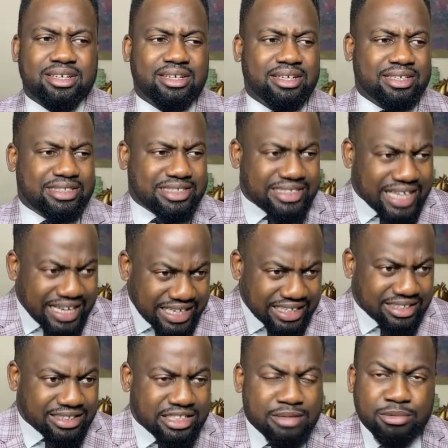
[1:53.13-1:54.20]

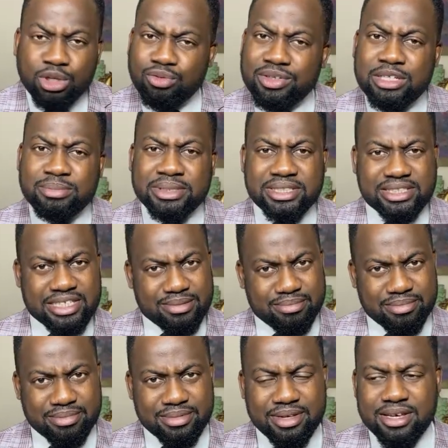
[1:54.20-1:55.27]
selling, they may not really be the same.
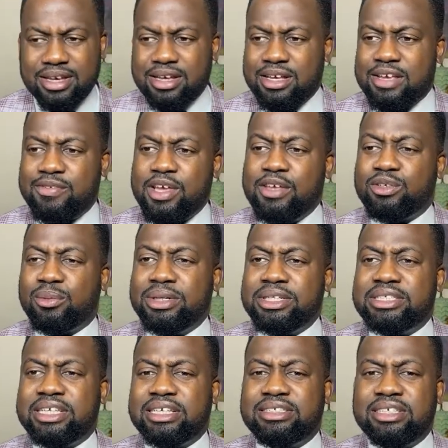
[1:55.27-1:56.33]
If somebody
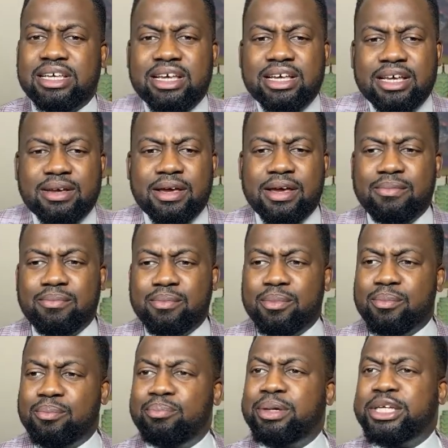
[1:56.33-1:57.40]
says,
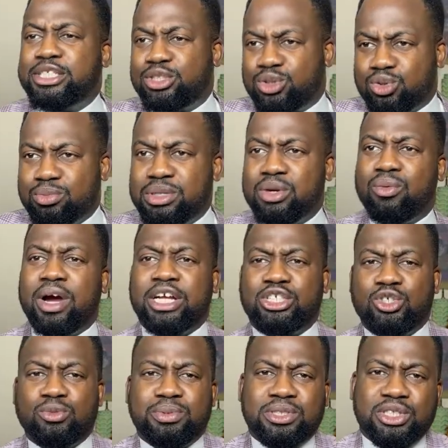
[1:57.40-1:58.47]
pitch to me why I should do
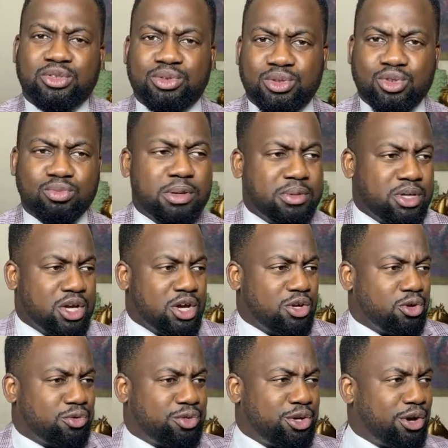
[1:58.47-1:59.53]
business with you, maybe
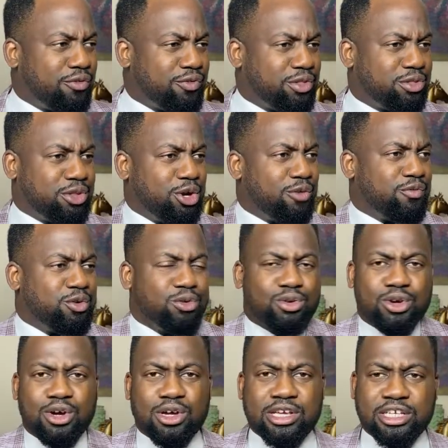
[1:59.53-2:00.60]
you're three of you,
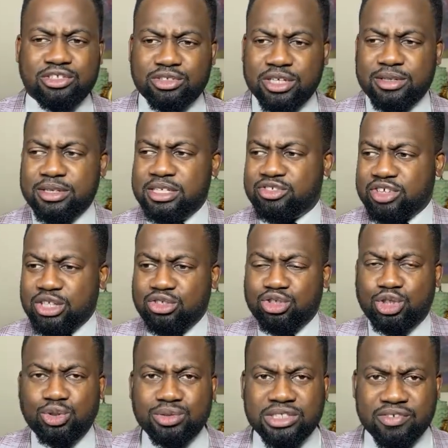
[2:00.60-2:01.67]
he's trying to
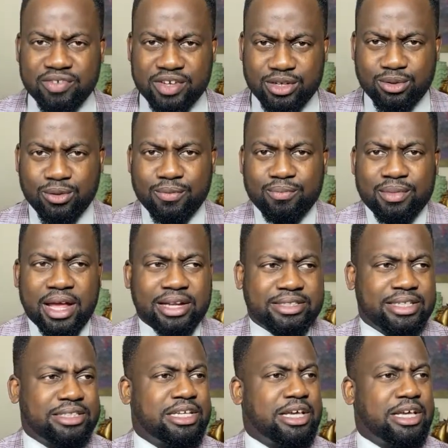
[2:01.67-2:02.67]
choose a vendor, and he says,